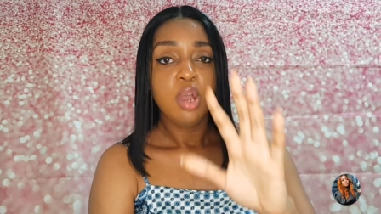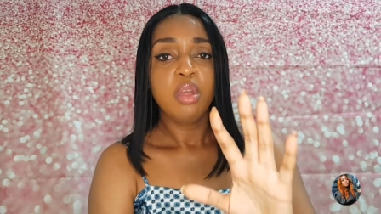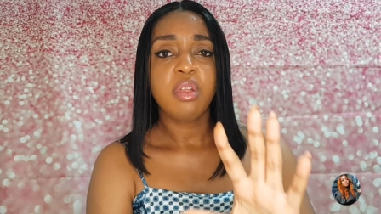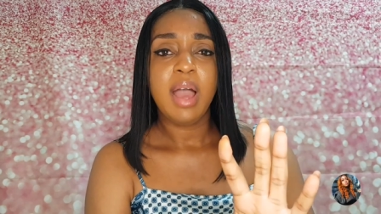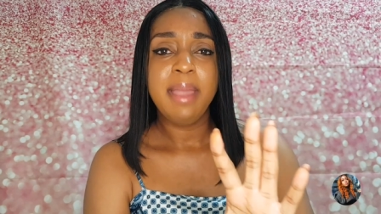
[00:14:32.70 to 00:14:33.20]

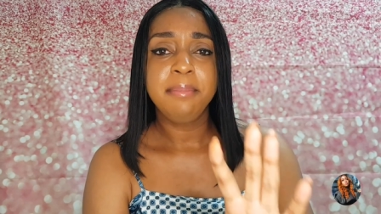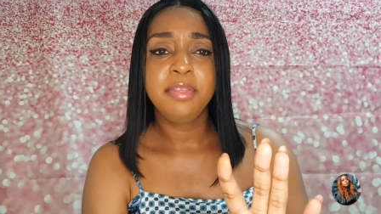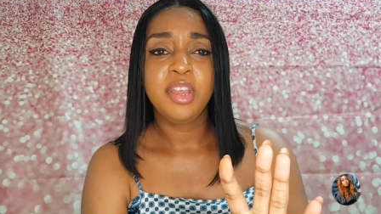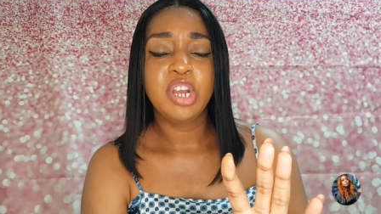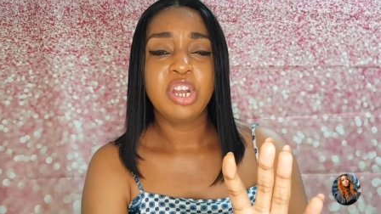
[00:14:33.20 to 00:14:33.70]
So I'm
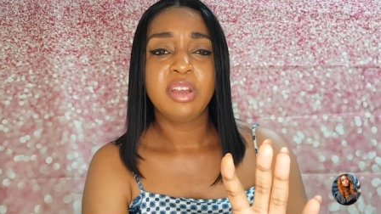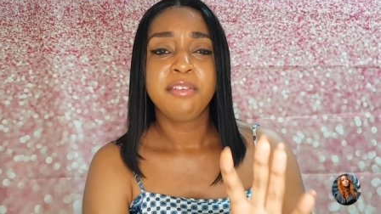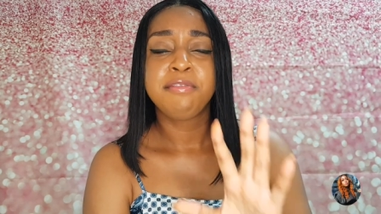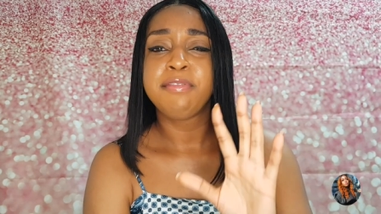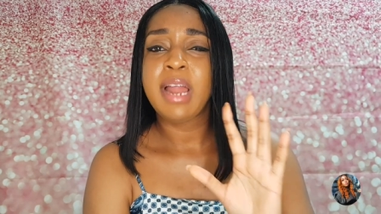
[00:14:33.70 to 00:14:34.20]
there
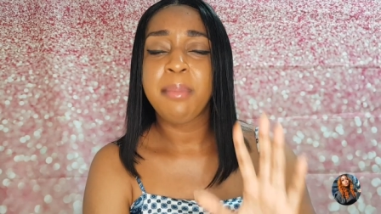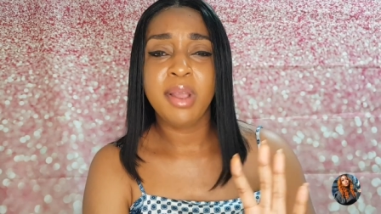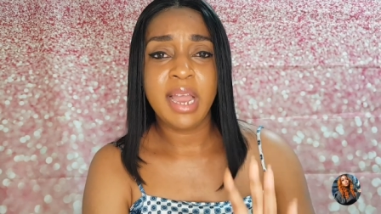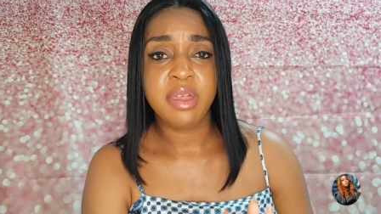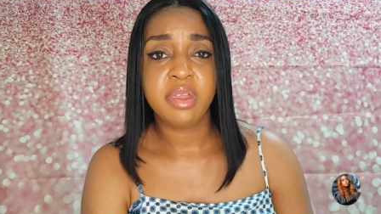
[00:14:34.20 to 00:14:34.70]

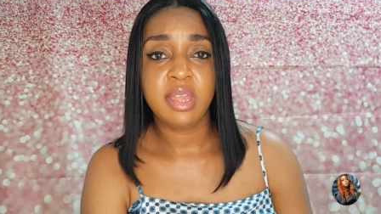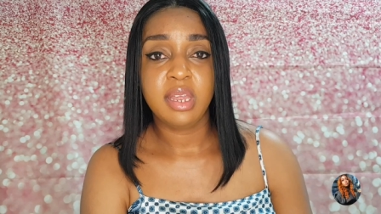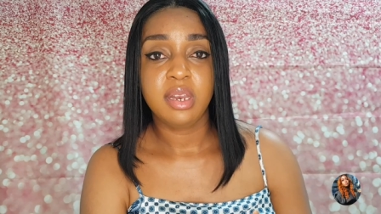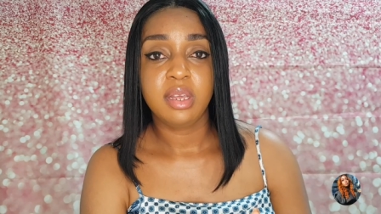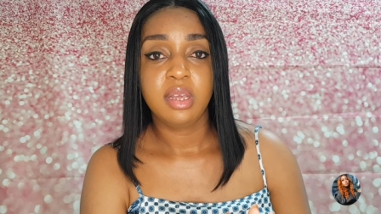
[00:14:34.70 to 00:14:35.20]

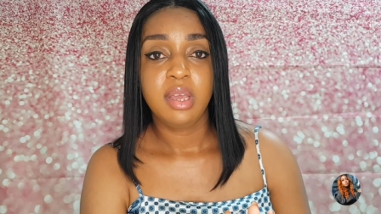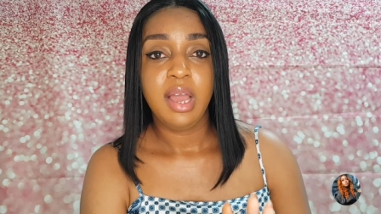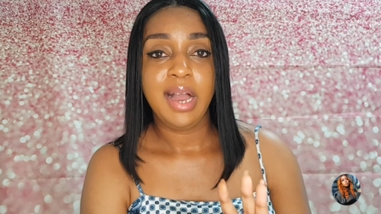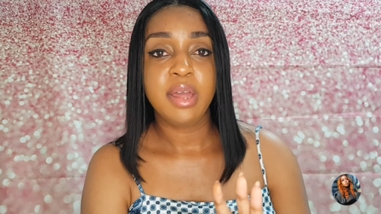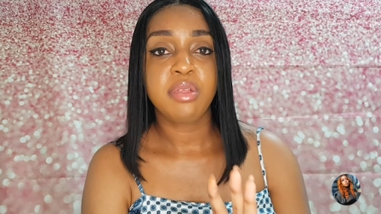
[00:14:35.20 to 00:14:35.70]
flabbergasted
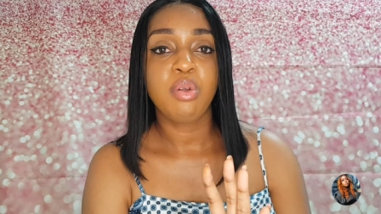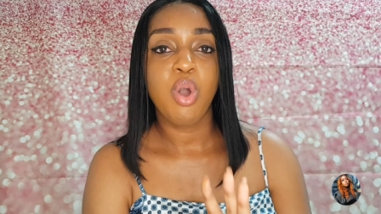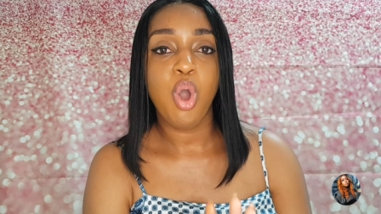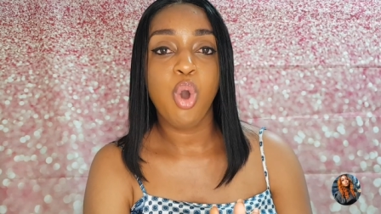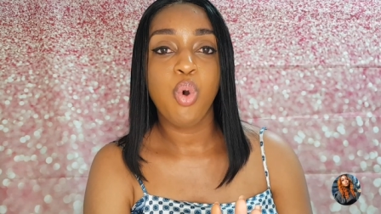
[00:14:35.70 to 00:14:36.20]
as to
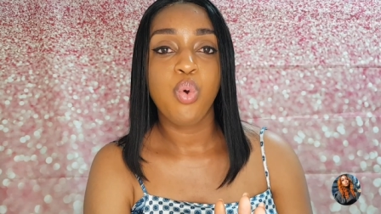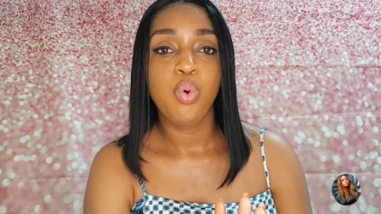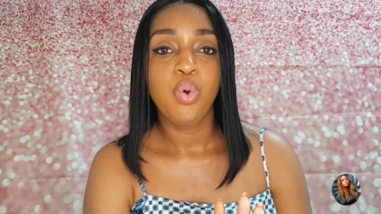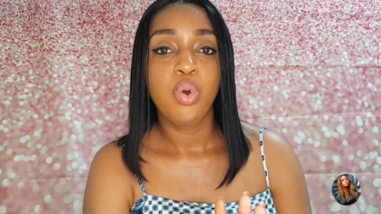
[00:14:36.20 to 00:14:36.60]
how